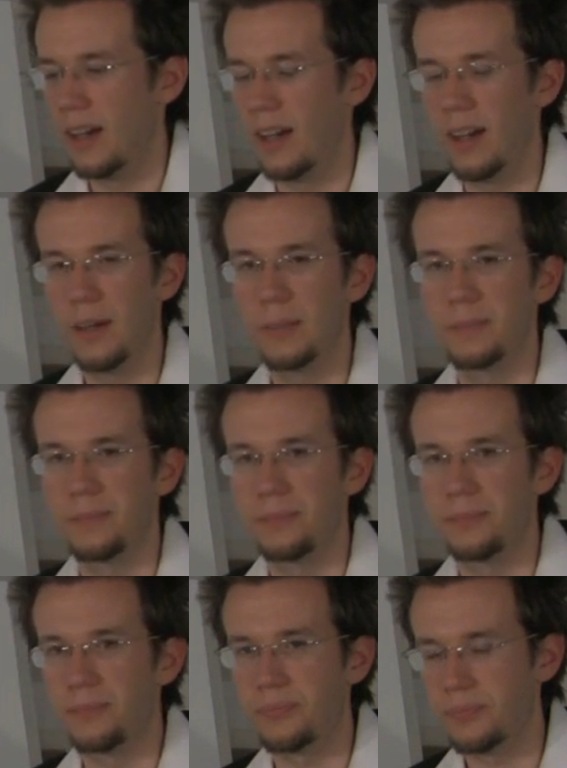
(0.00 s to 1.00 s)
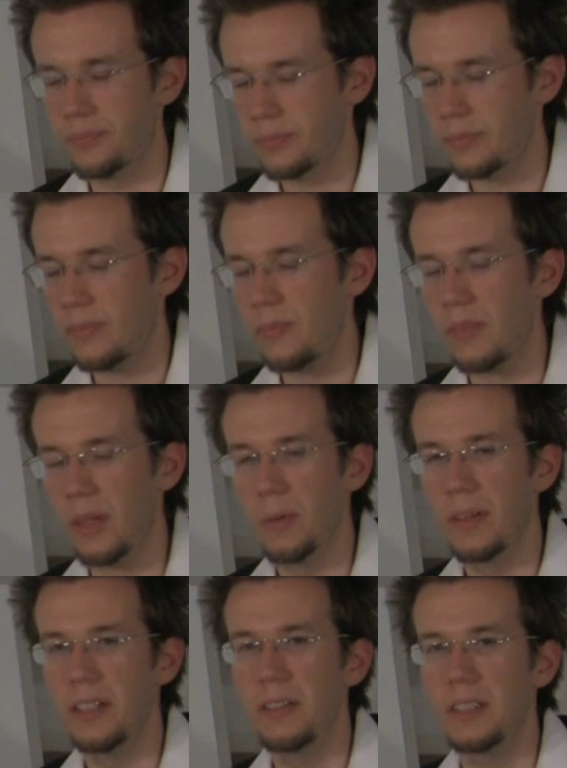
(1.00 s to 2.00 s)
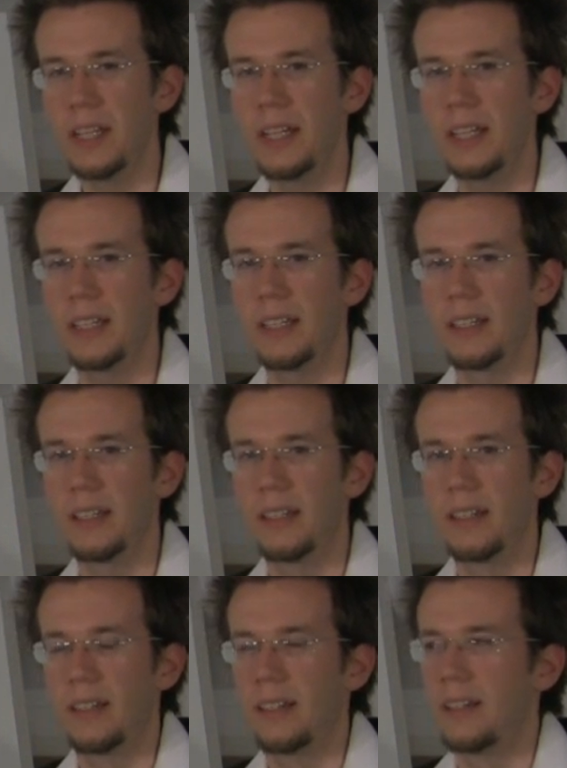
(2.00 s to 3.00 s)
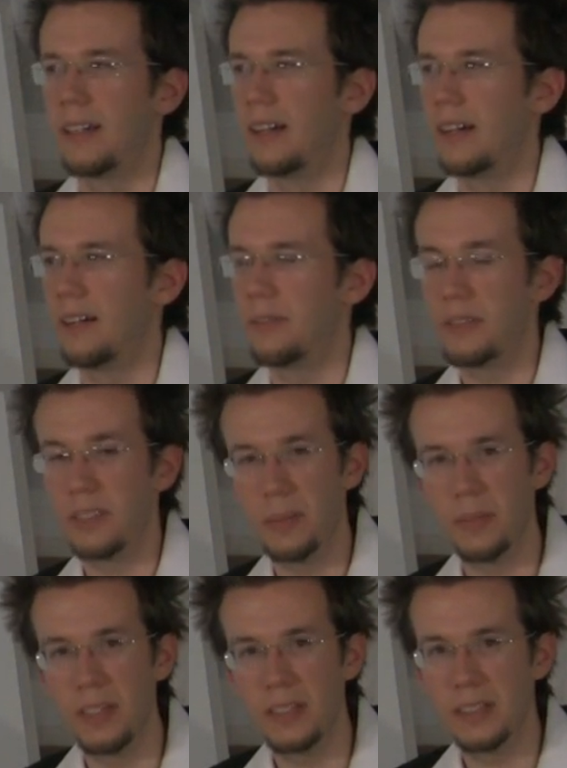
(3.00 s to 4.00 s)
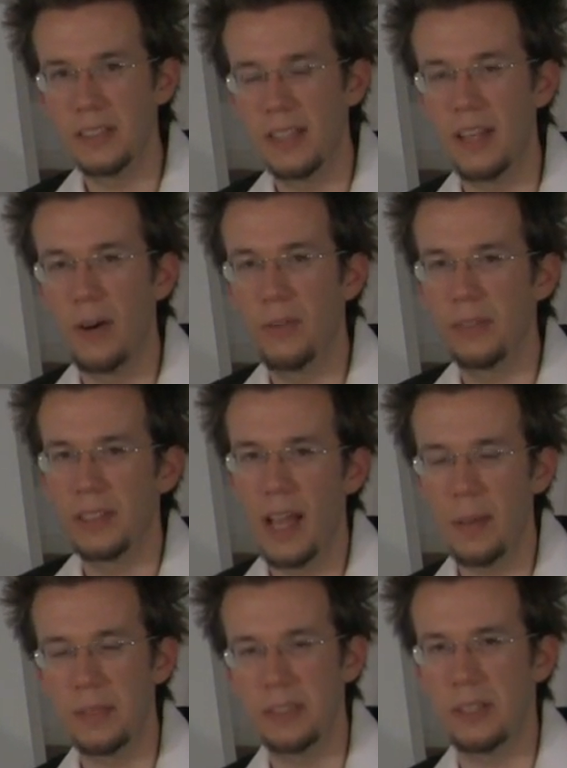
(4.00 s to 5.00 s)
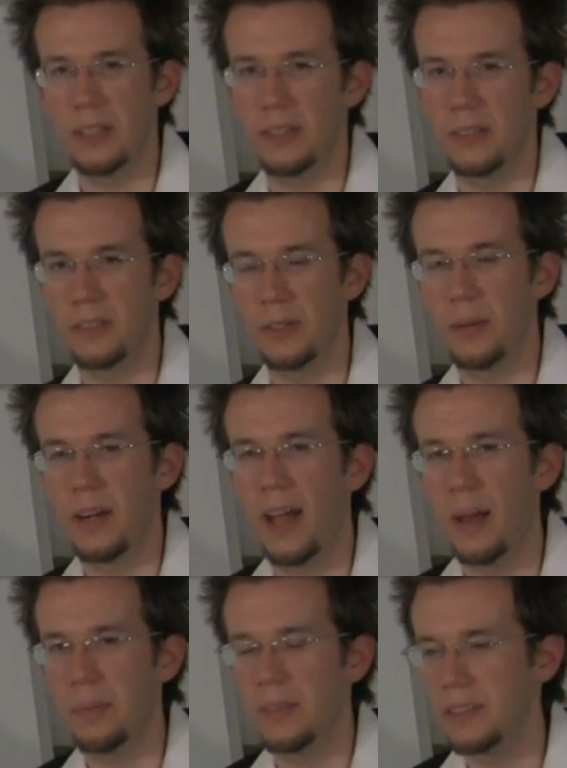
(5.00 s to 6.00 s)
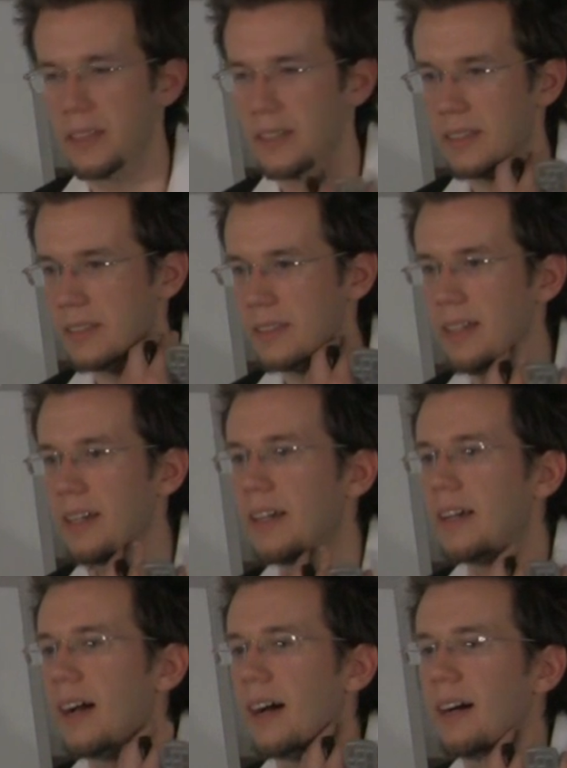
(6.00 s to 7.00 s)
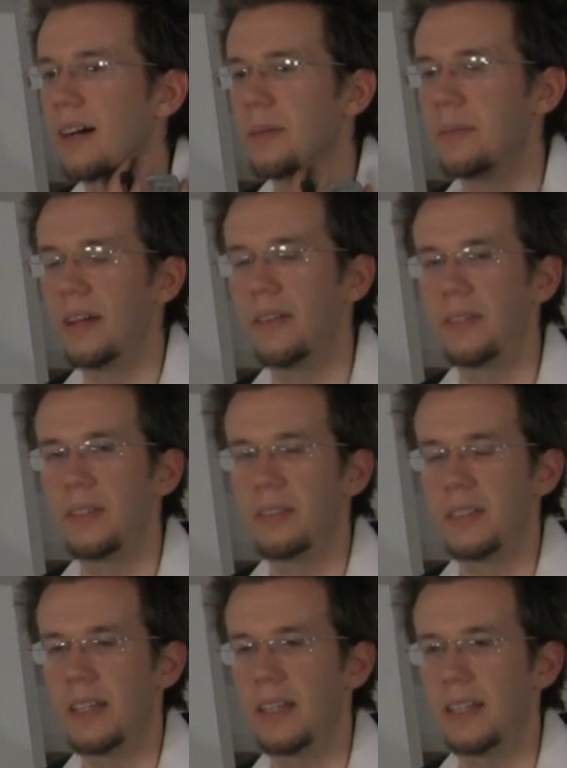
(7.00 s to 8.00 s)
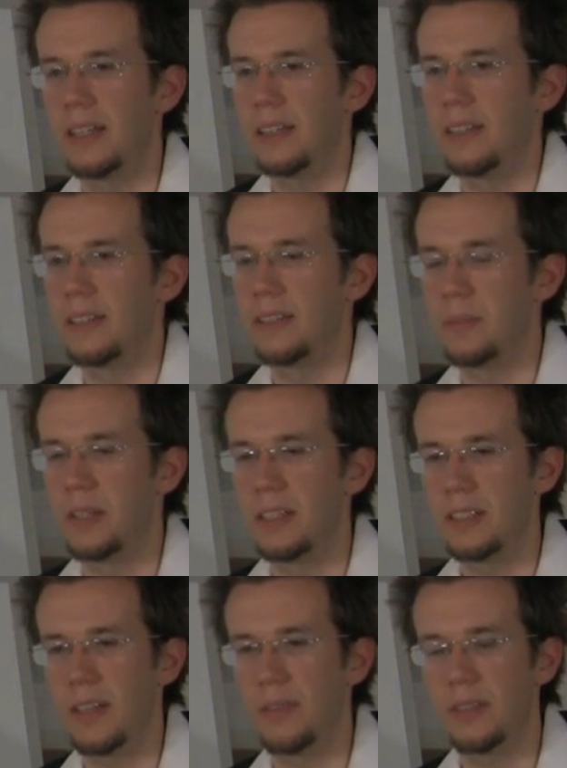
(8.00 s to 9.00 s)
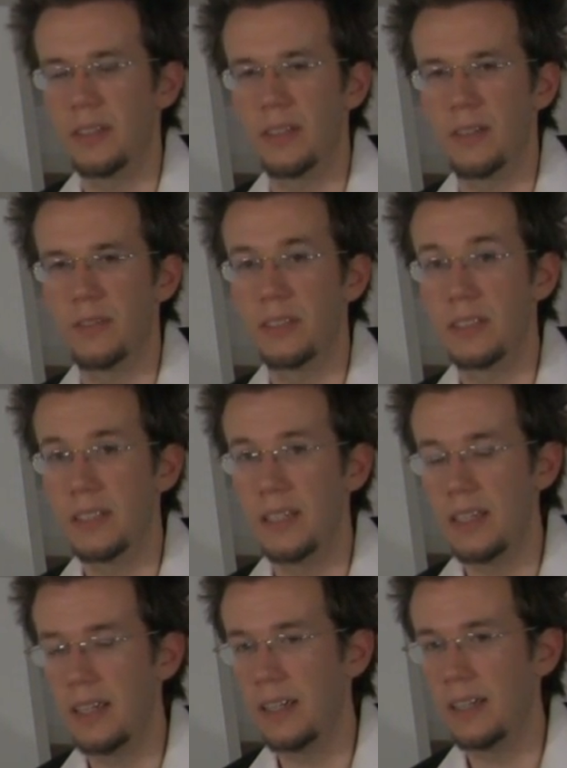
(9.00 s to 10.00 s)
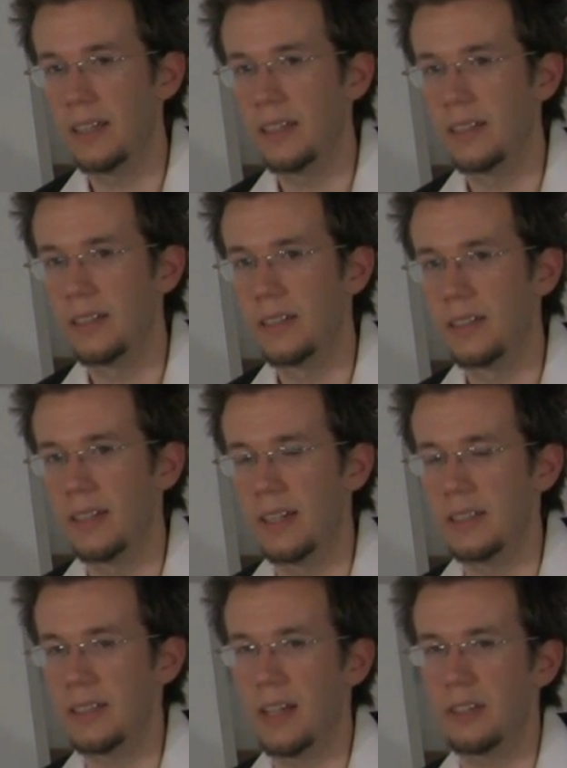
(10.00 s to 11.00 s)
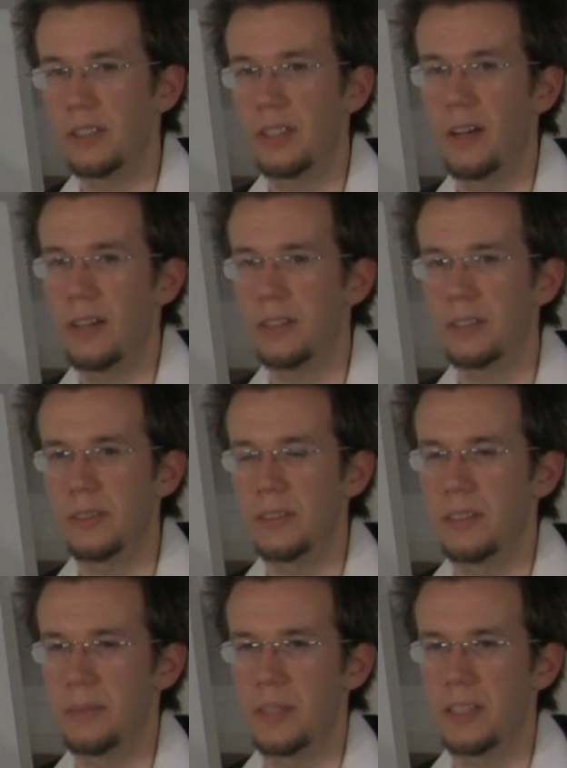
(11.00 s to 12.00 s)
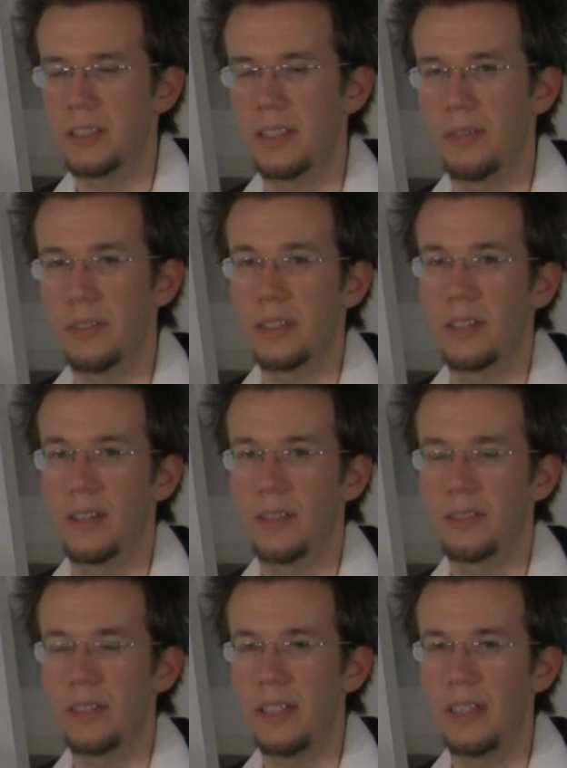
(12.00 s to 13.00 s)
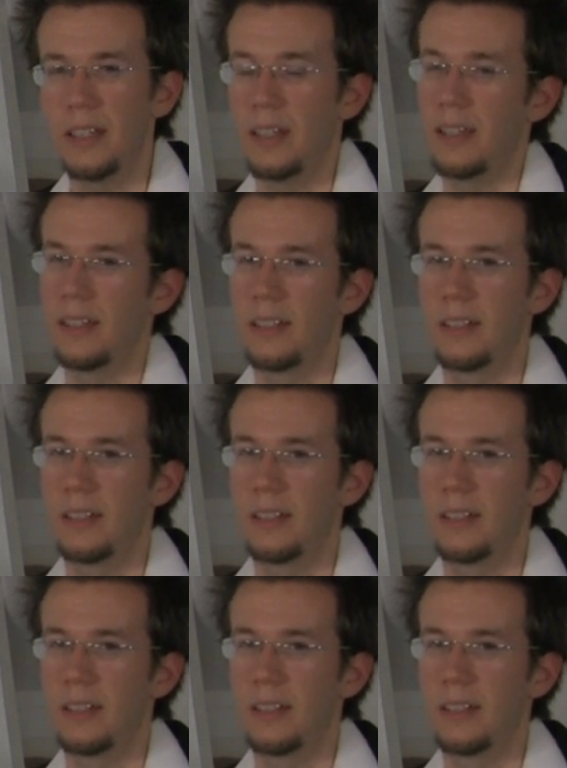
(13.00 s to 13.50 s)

when you take, for some reason they overlap each other. So what happens is, if you take the diminished 7th of C, it's actually also the diminished 7th of E.